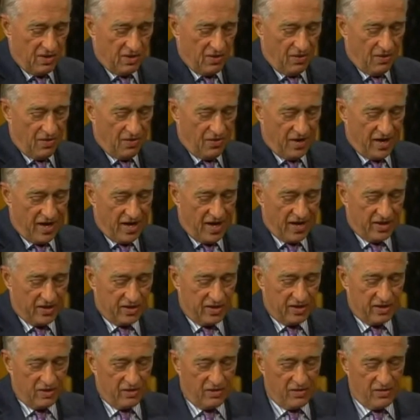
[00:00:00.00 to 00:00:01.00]

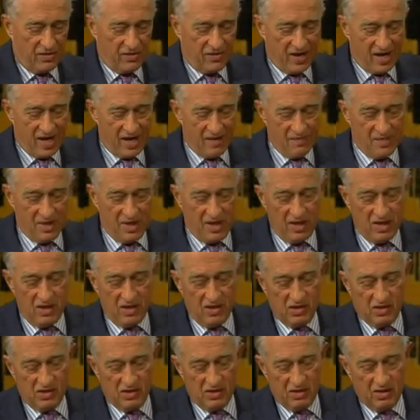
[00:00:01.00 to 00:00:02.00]
that that
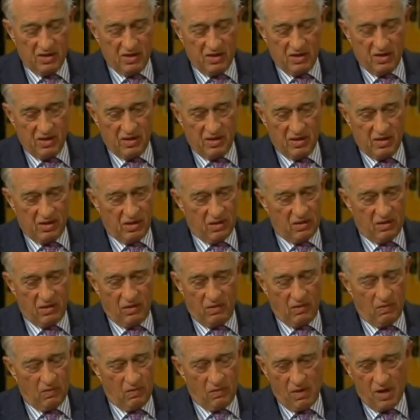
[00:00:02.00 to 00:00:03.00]
means
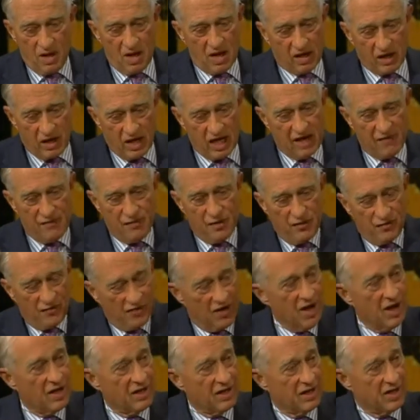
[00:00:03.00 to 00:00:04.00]
we're not going to have
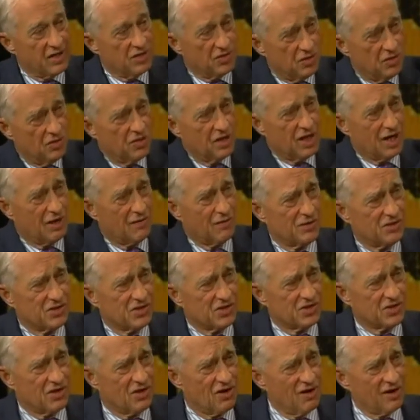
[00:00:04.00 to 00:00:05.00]
nirvana, as you and I were
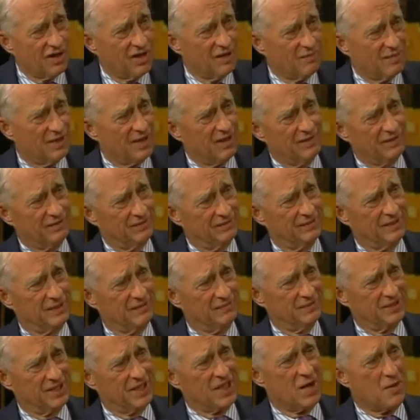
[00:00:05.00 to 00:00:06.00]
just talking about. I
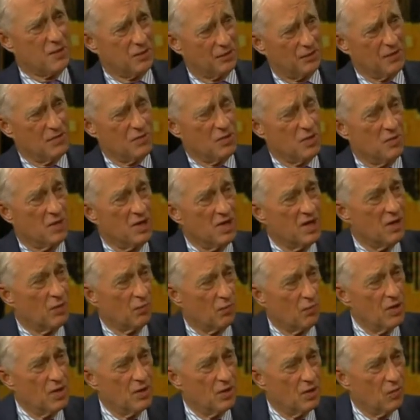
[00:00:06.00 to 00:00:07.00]
think I agree with you.
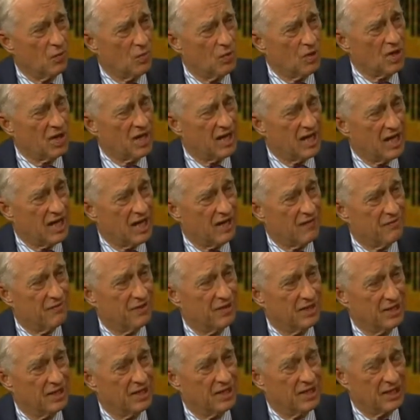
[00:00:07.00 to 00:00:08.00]
We're, we're going to have
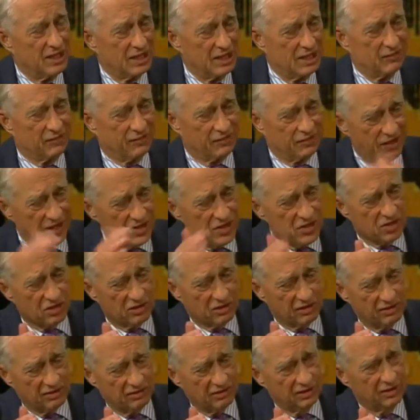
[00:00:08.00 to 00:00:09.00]
deflation,
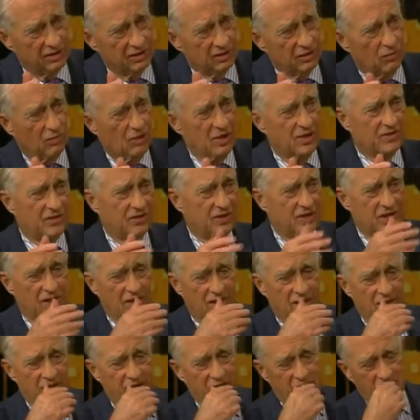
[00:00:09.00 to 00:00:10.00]
which
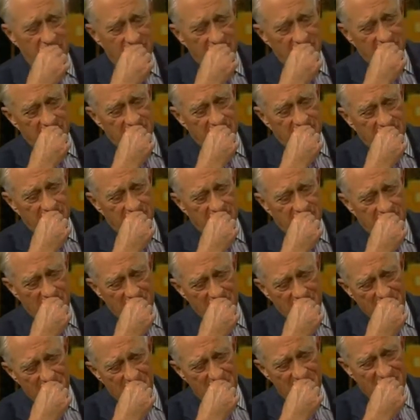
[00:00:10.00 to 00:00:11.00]
uh, some
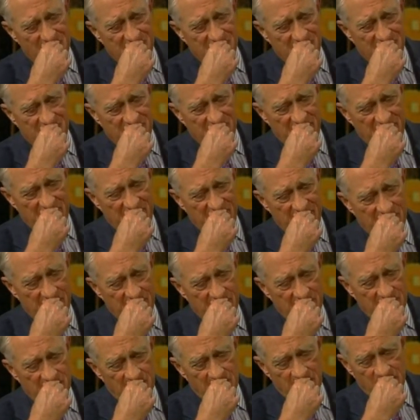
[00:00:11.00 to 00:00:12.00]
people might say,
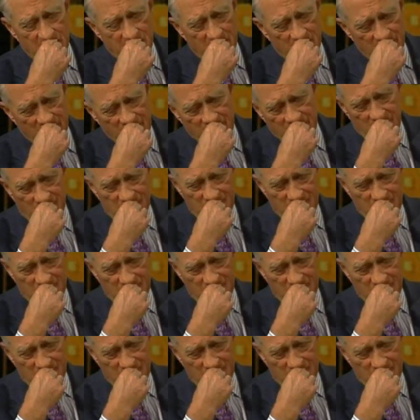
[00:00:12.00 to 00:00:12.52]
hell,